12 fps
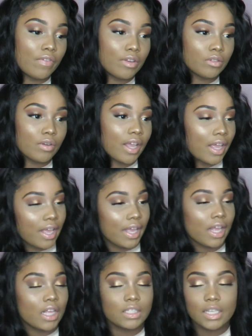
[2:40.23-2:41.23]
It feels
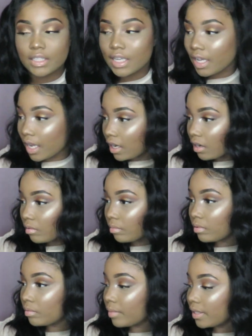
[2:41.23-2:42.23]
okay. It does get a little